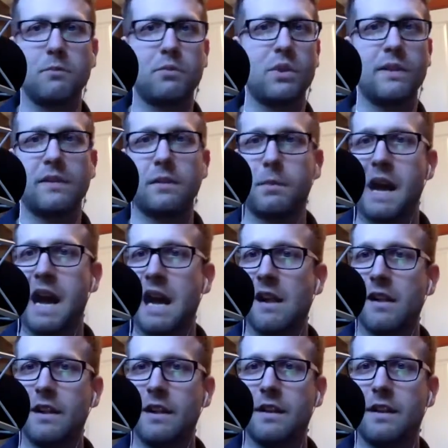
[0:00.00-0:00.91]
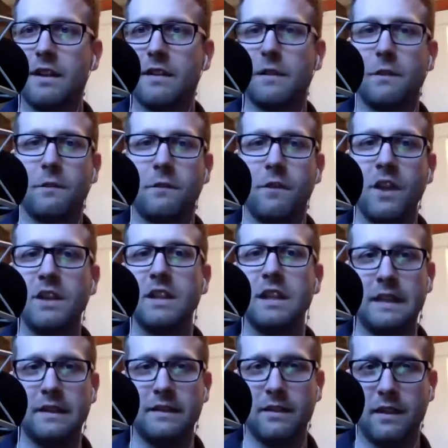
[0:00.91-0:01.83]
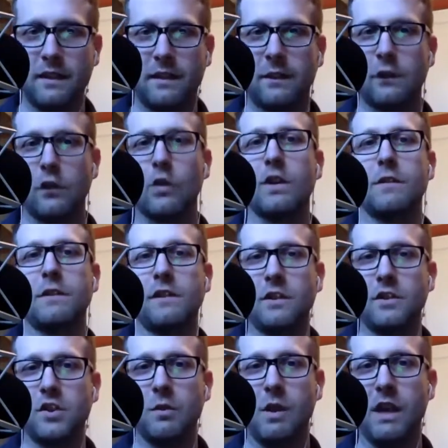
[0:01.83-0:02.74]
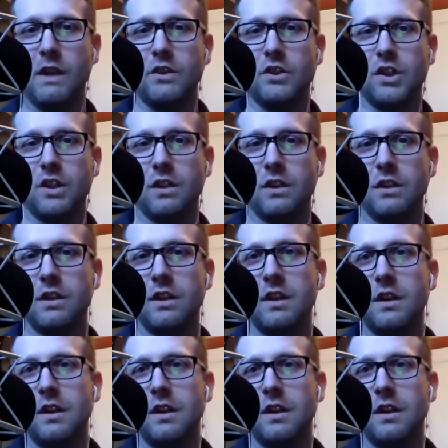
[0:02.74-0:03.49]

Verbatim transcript: and principality that's funding this sort of situation.